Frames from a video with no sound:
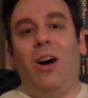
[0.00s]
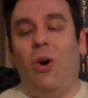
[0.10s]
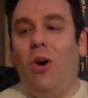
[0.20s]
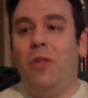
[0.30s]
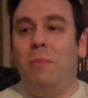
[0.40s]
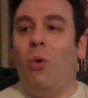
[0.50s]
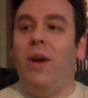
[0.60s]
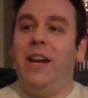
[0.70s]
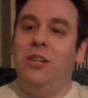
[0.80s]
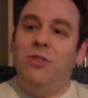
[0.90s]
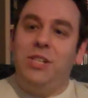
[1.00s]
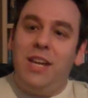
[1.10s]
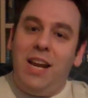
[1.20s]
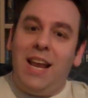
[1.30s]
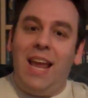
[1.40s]
all the more
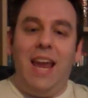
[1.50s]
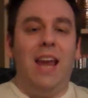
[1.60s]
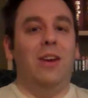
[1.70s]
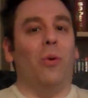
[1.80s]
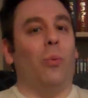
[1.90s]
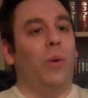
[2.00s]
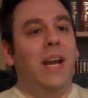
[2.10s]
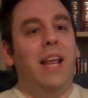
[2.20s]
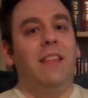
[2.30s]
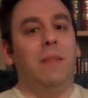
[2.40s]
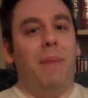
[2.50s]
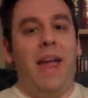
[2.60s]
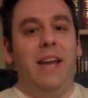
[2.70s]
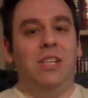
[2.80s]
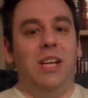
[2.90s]
interested in reading the
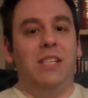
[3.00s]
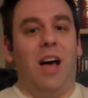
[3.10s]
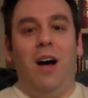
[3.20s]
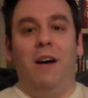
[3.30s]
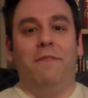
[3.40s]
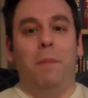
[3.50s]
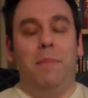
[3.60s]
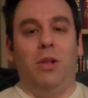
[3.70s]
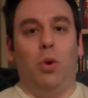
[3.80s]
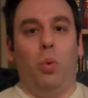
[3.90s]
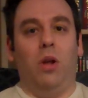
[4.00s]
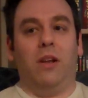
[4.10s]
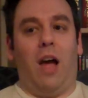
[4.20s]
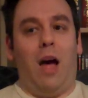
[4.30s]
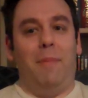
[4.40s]
pages of the
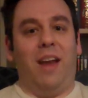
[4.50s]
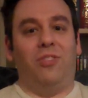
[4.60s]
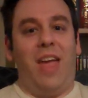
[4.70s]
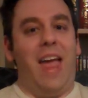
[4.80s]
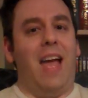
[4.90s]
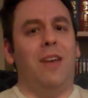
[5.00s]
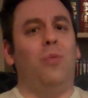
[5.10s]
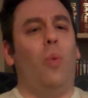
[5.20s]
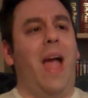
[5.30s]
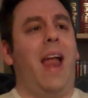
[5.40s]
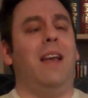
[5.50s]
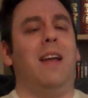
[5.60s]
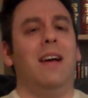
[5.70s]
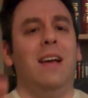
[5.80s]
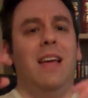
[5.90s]
Millarworld comics. And
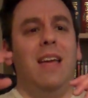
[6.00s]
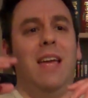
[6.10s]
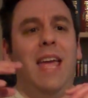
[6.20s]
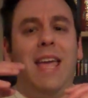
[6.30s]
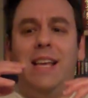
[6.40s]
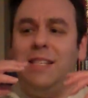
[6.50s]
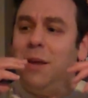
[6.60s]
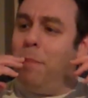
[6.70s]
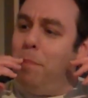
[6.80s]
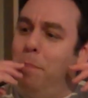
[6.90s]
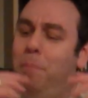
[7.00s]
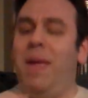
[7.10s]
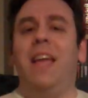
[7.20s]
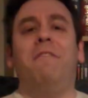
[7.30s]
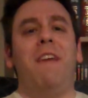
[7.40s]
when his
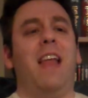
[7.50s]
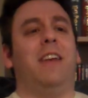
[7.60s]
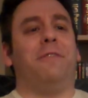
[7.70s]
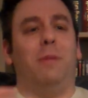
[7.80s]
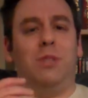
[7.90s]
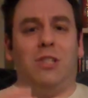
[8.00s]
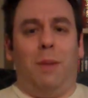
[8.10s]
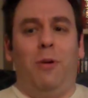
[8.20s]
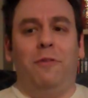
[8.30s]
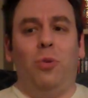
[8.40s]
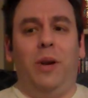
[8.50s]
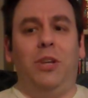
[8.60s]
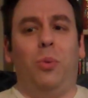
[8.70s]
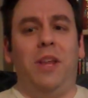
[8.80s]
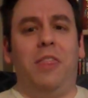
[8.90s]
big event from summer of
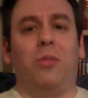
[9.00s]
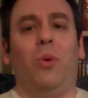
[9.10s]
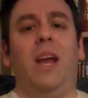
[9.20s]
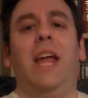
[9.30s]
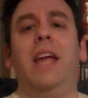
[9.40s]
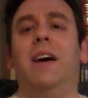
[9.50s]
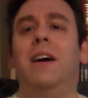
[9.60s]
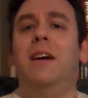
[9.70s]
2023,